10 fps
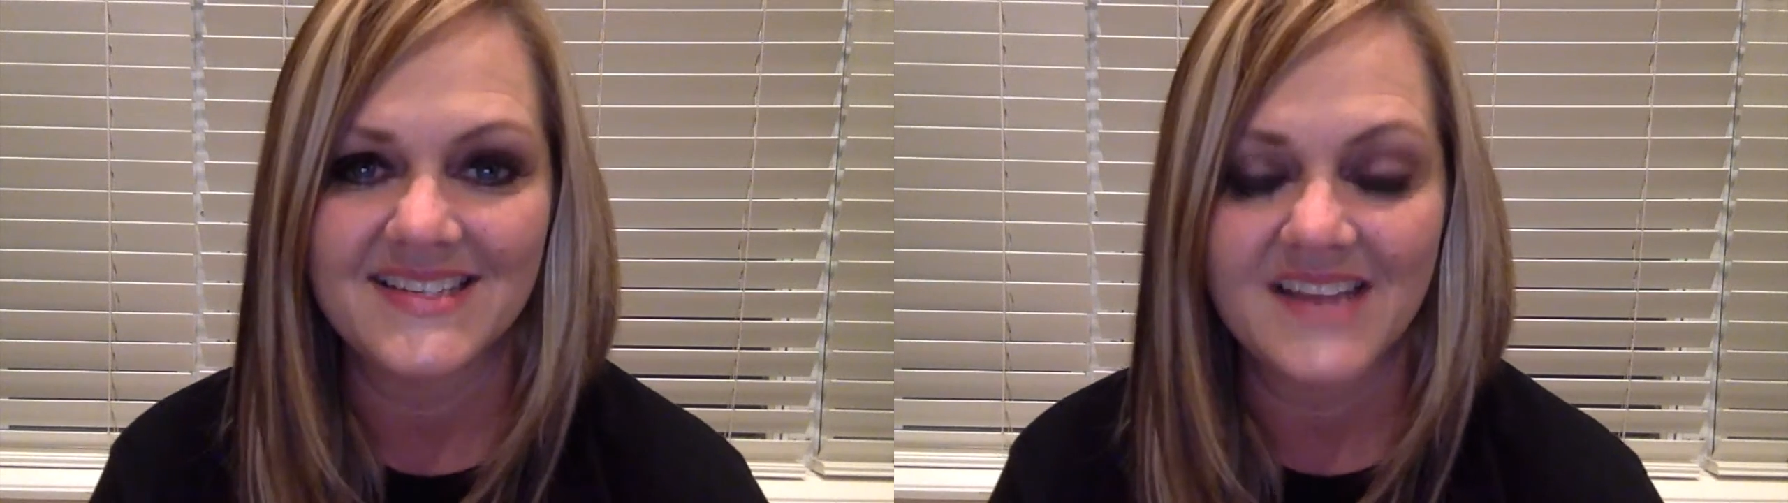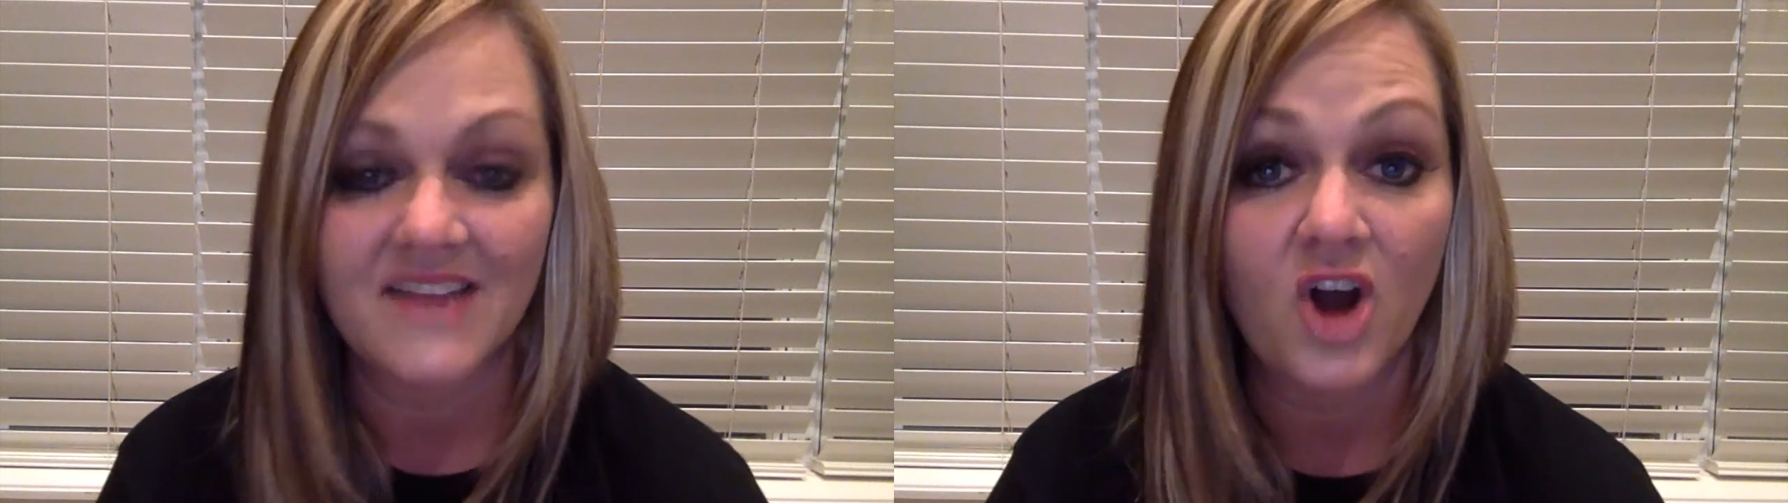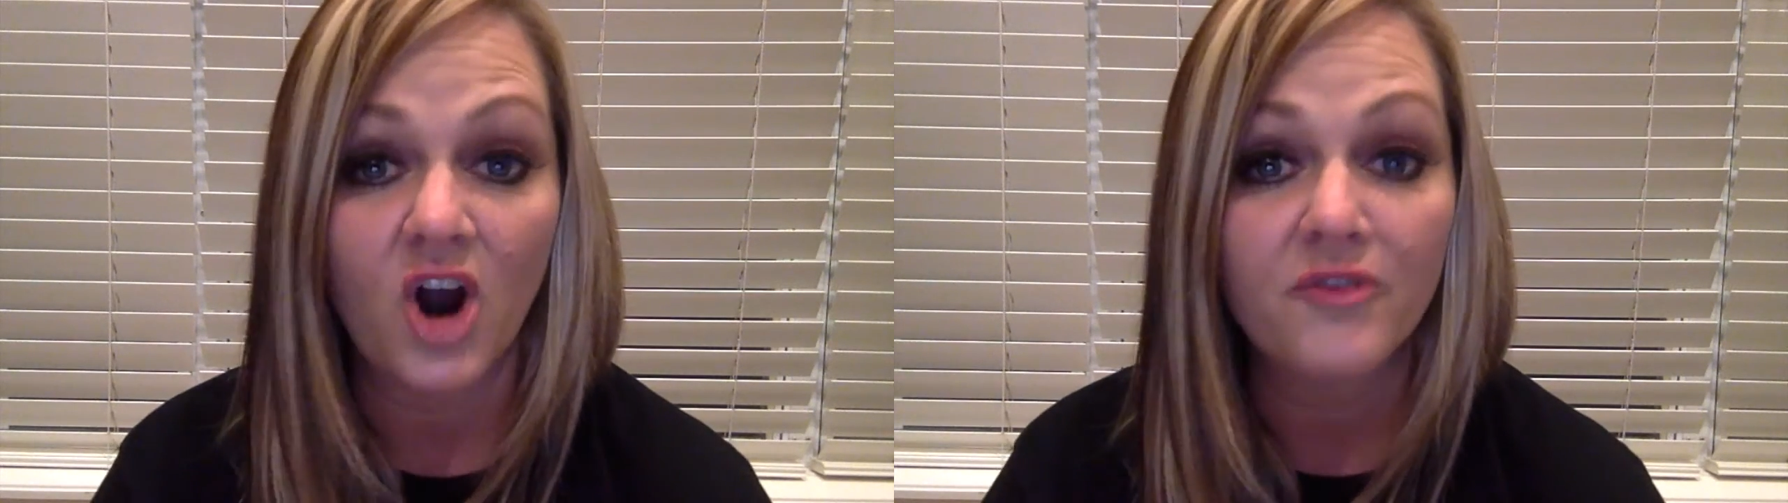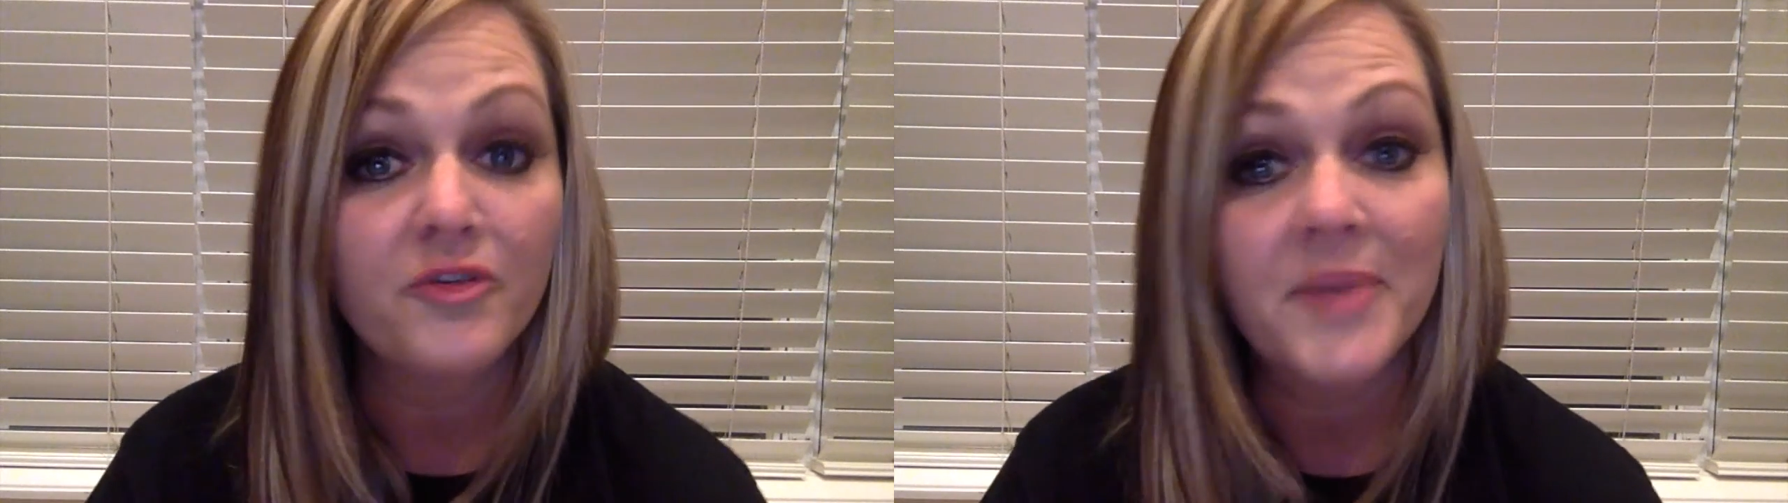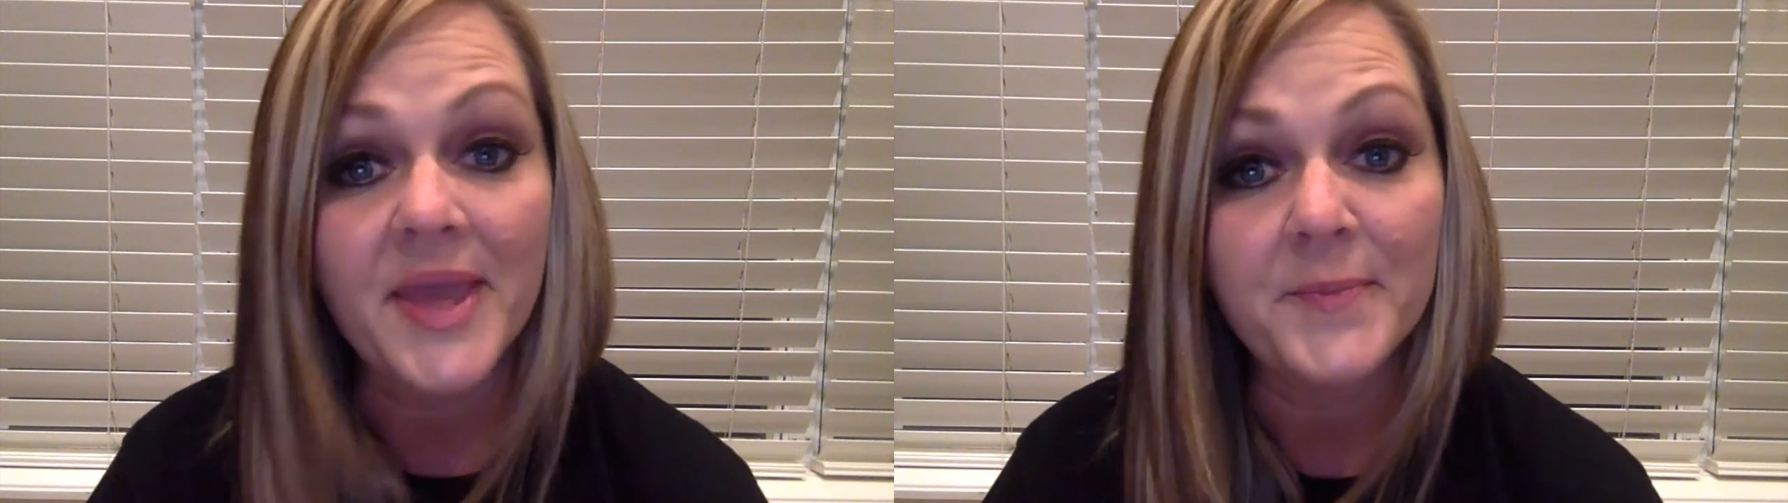that have a heart for
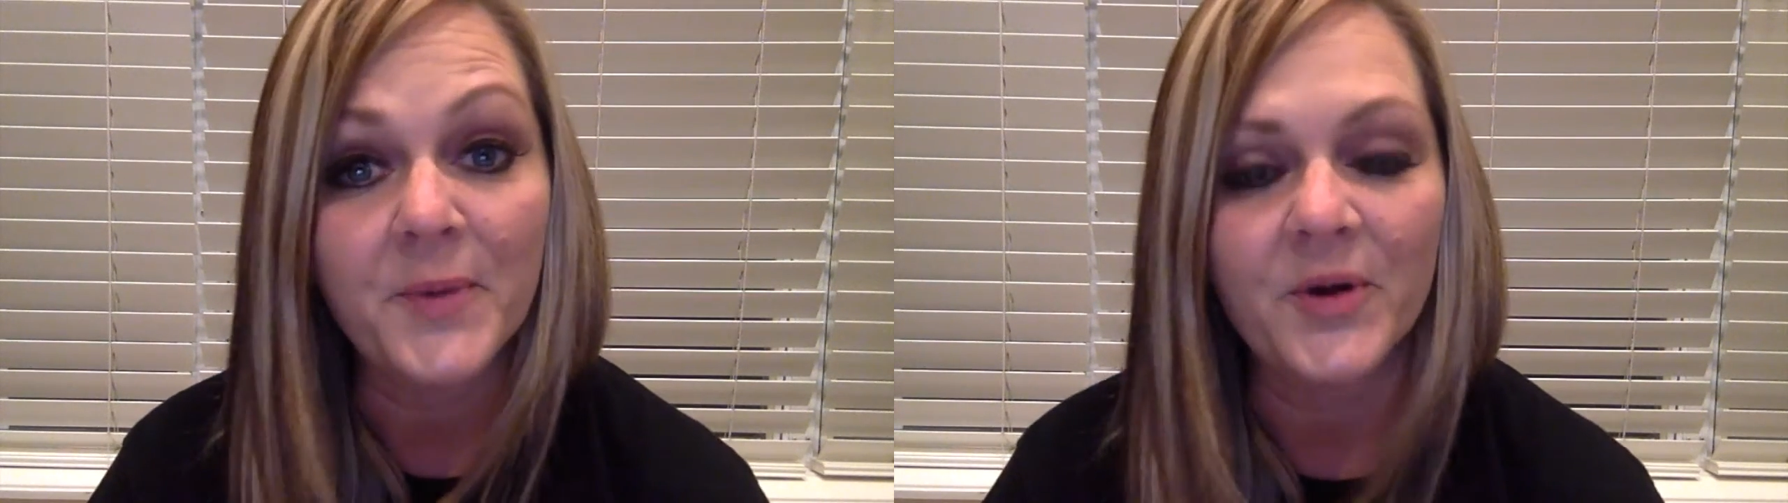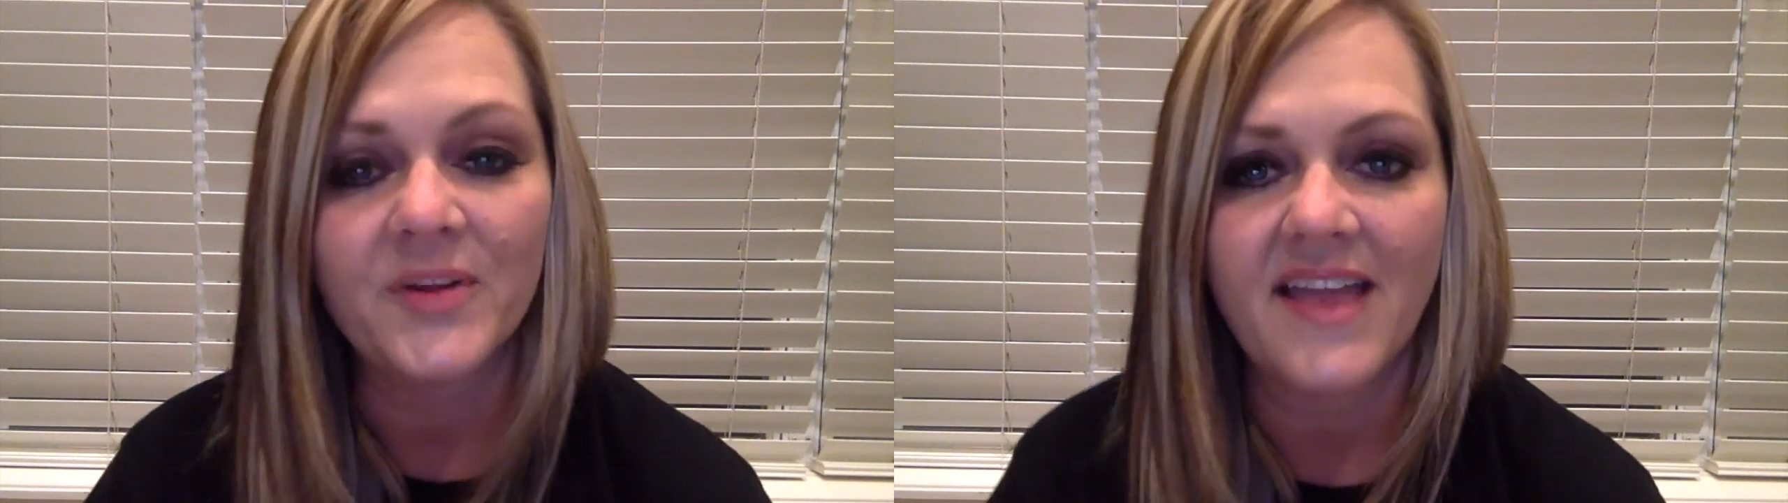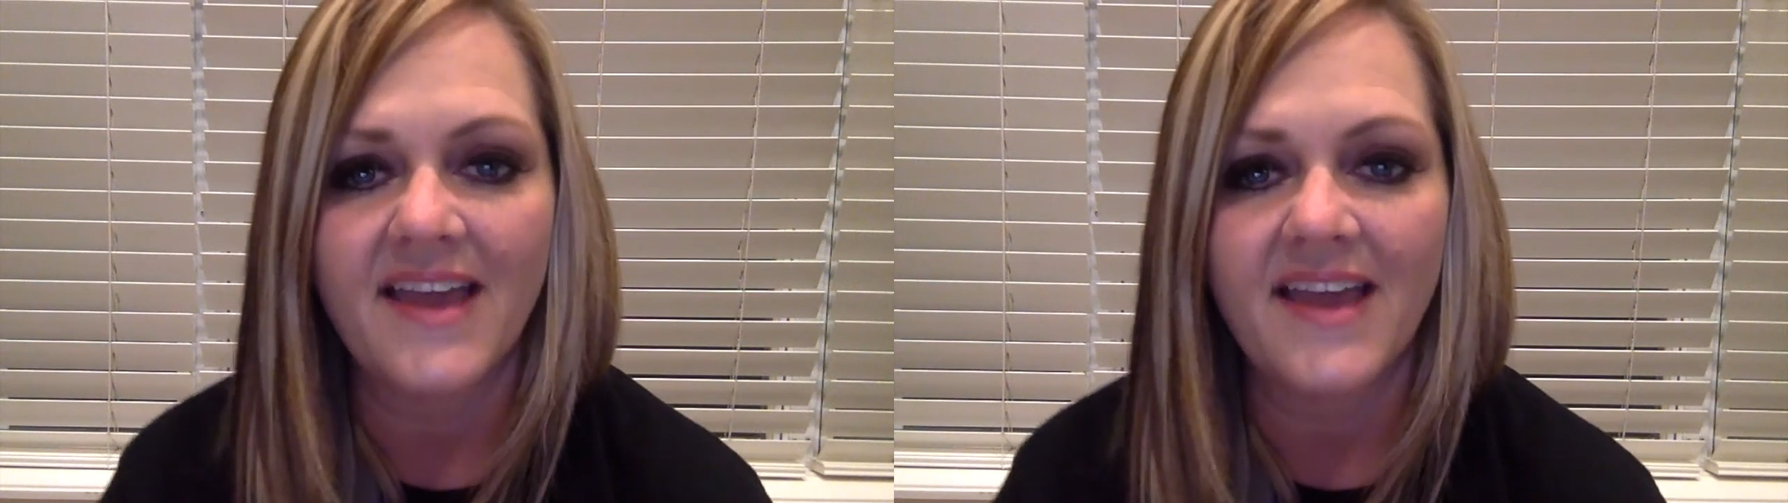people